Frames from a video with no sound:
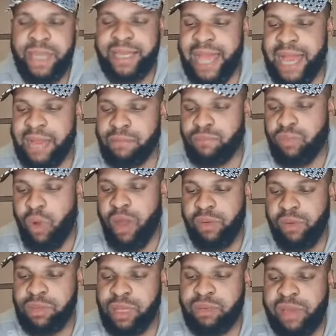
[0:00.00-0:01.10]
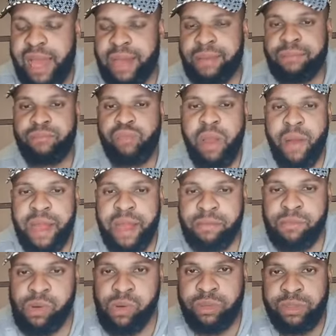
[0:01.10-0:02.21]
They can't go, no, can't go,
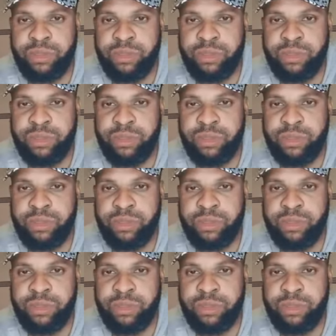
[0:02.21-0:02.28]
Agbo.